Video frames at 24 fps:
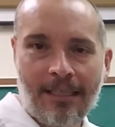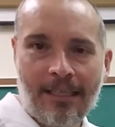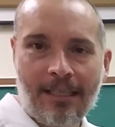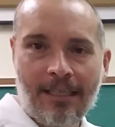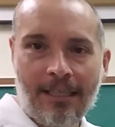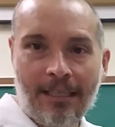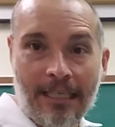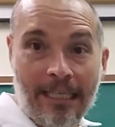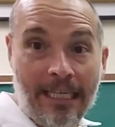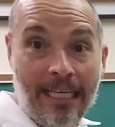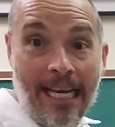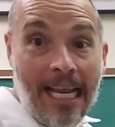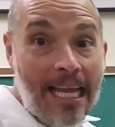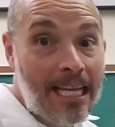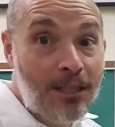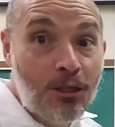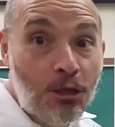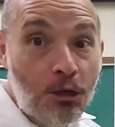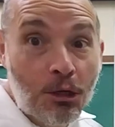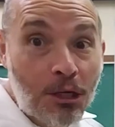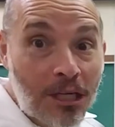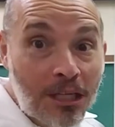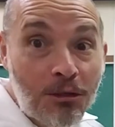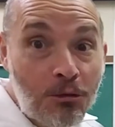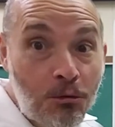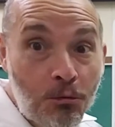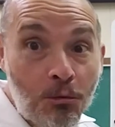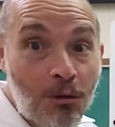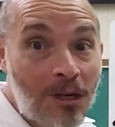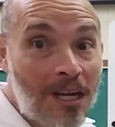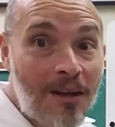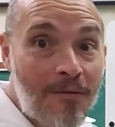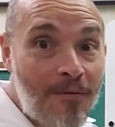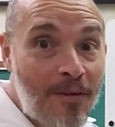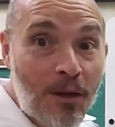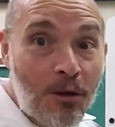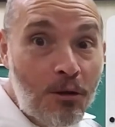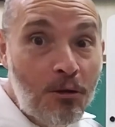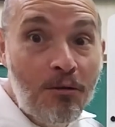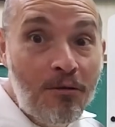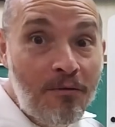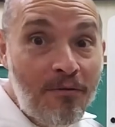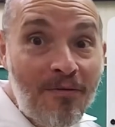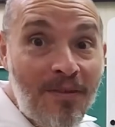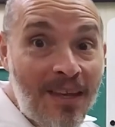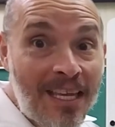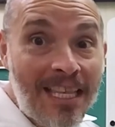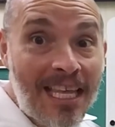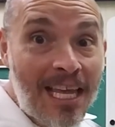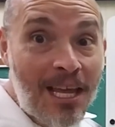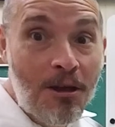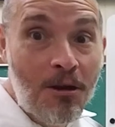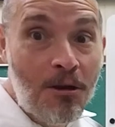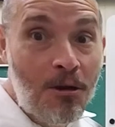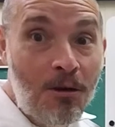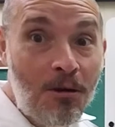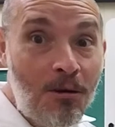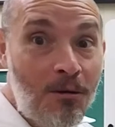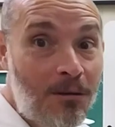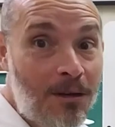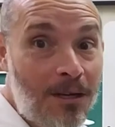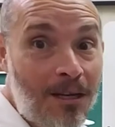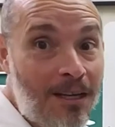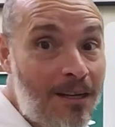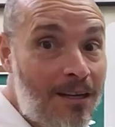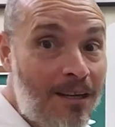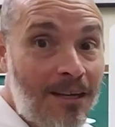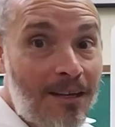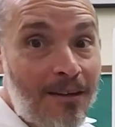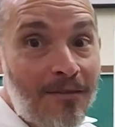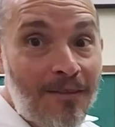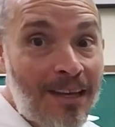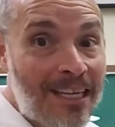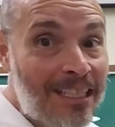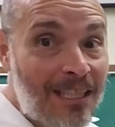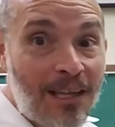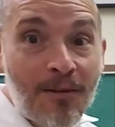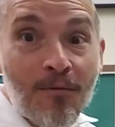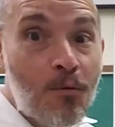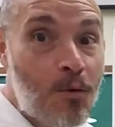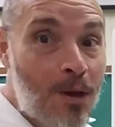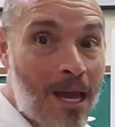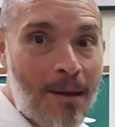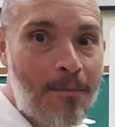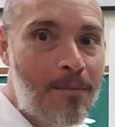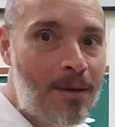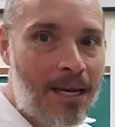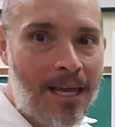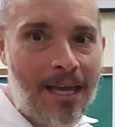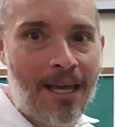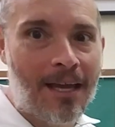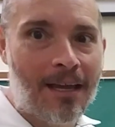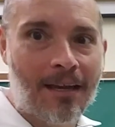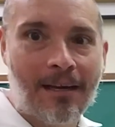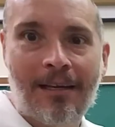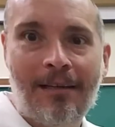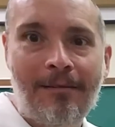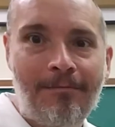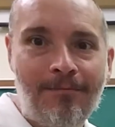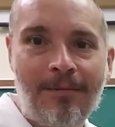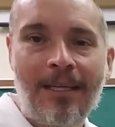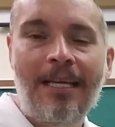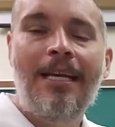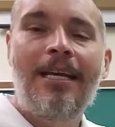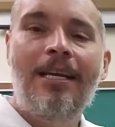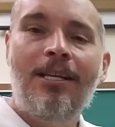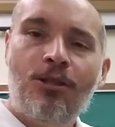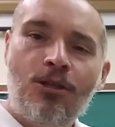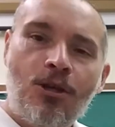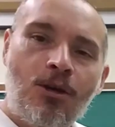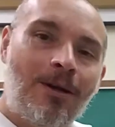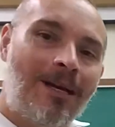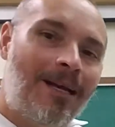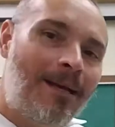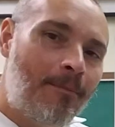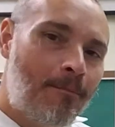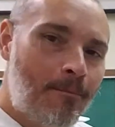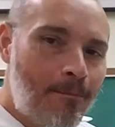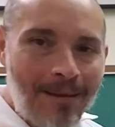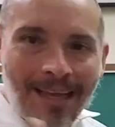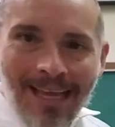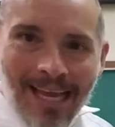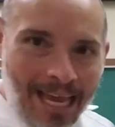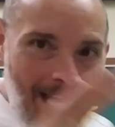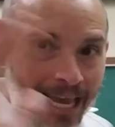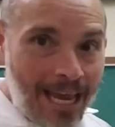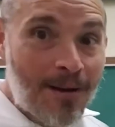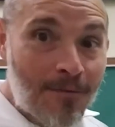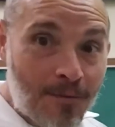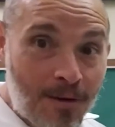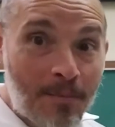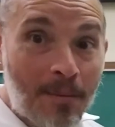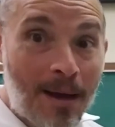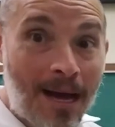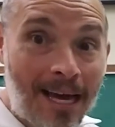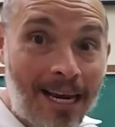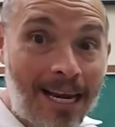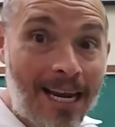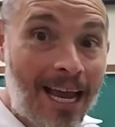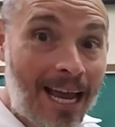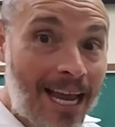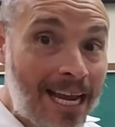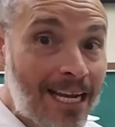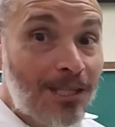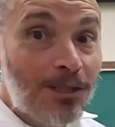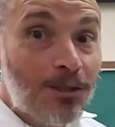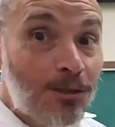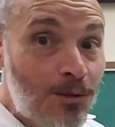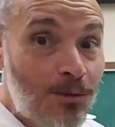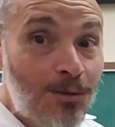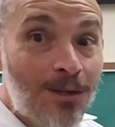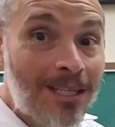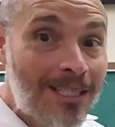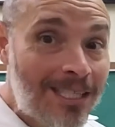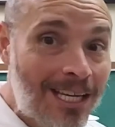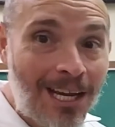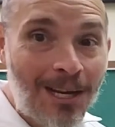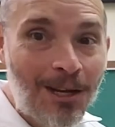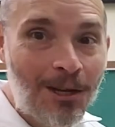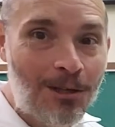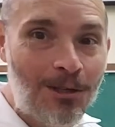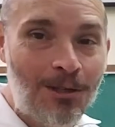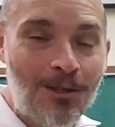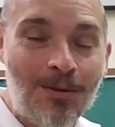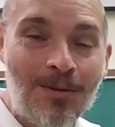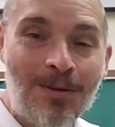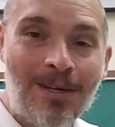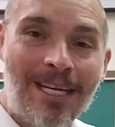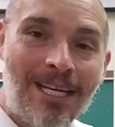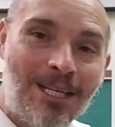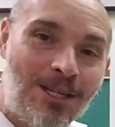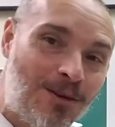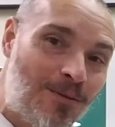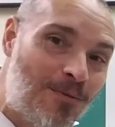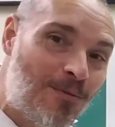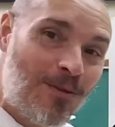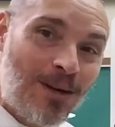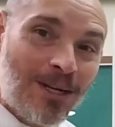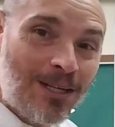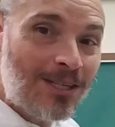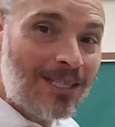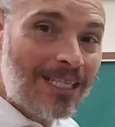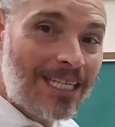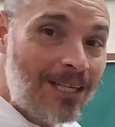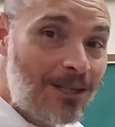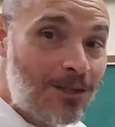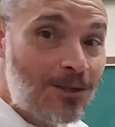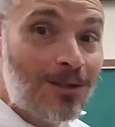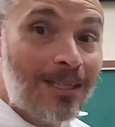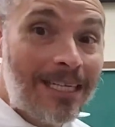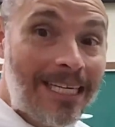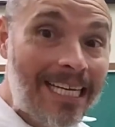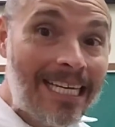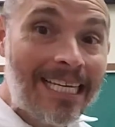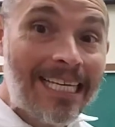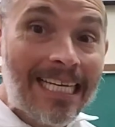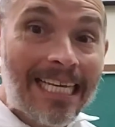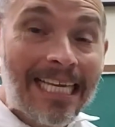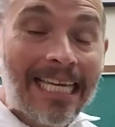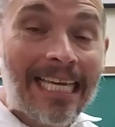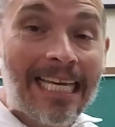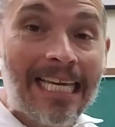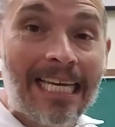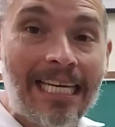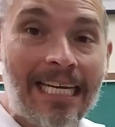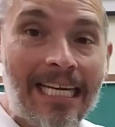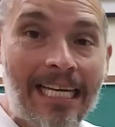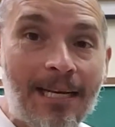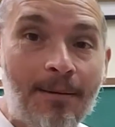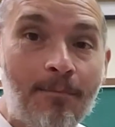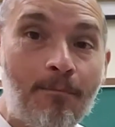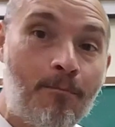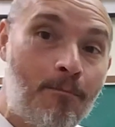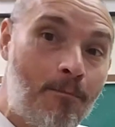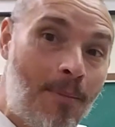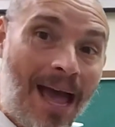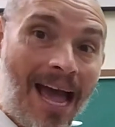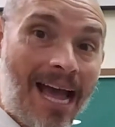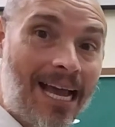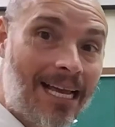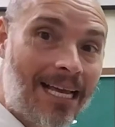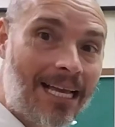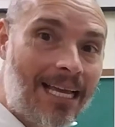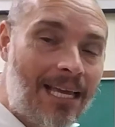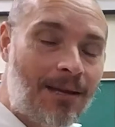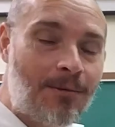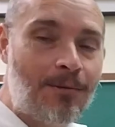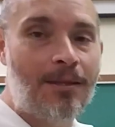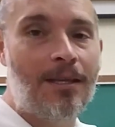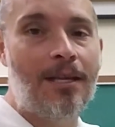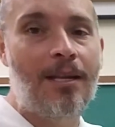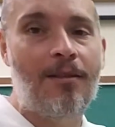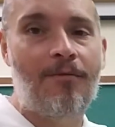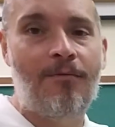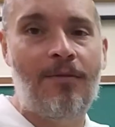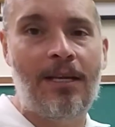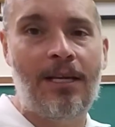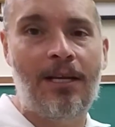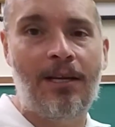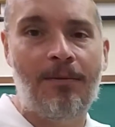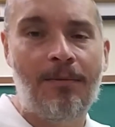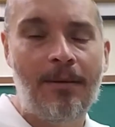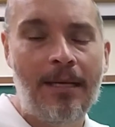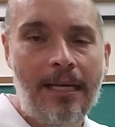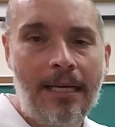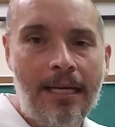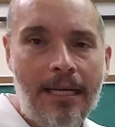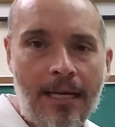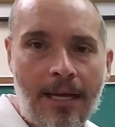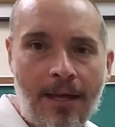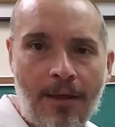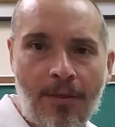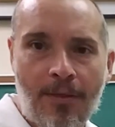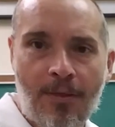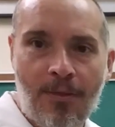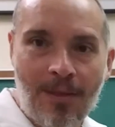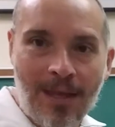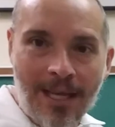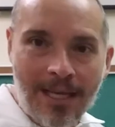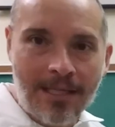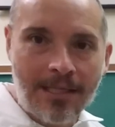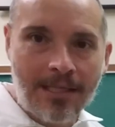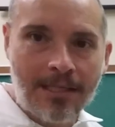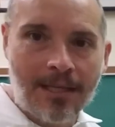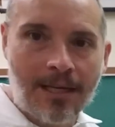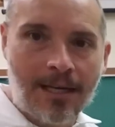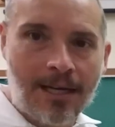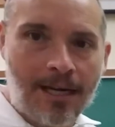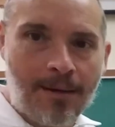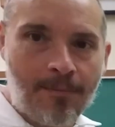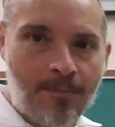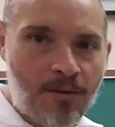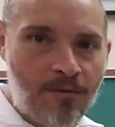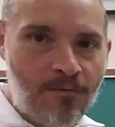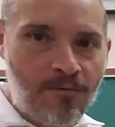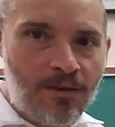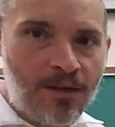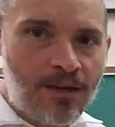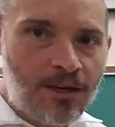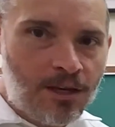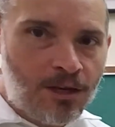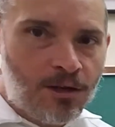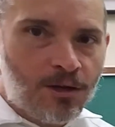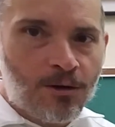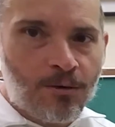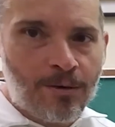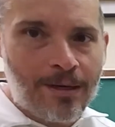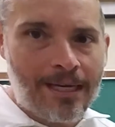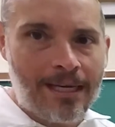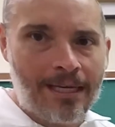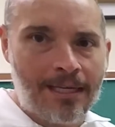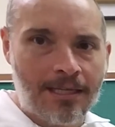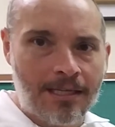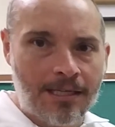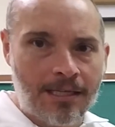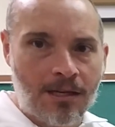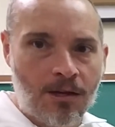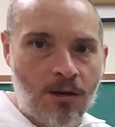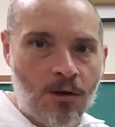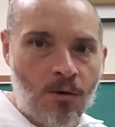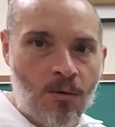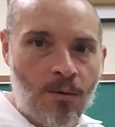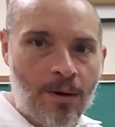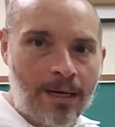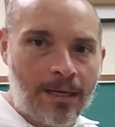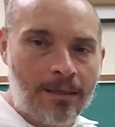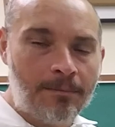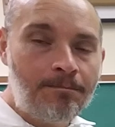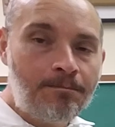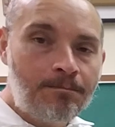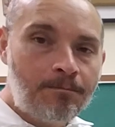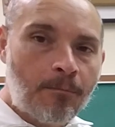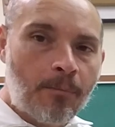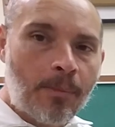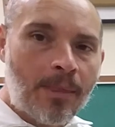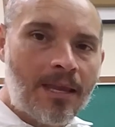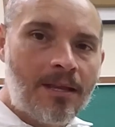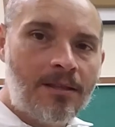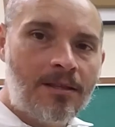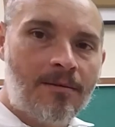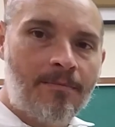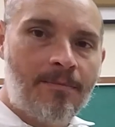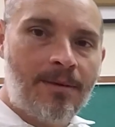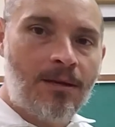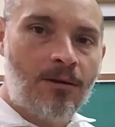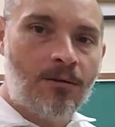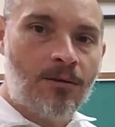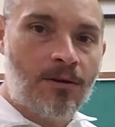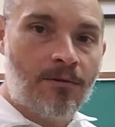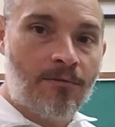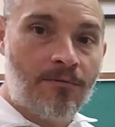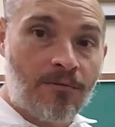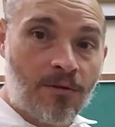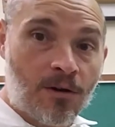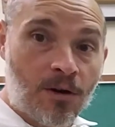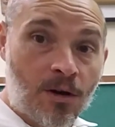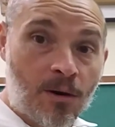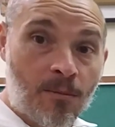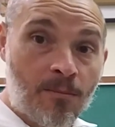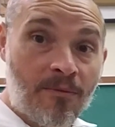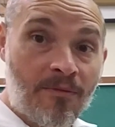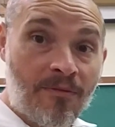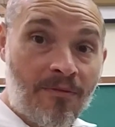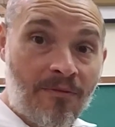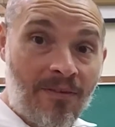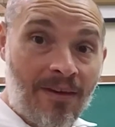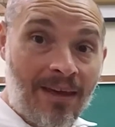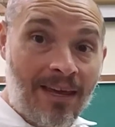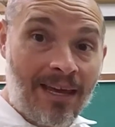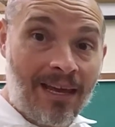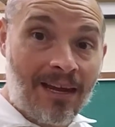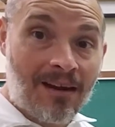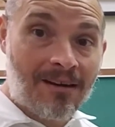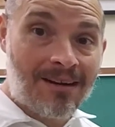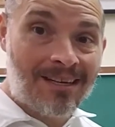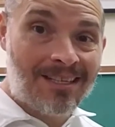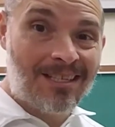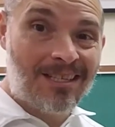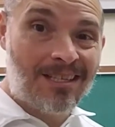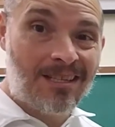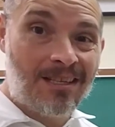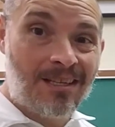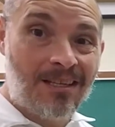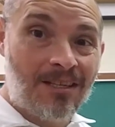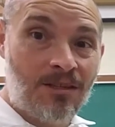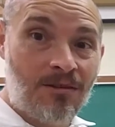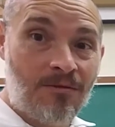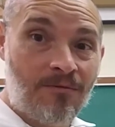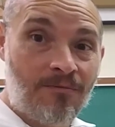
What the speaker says: Il est de retour avec une vidéo avec des vocabulaires. So, hey everybody, hey students, how you doing? It's your French teacher Nick again, and I'm back again with another video. This time the video is going to be on a verb faire. It's the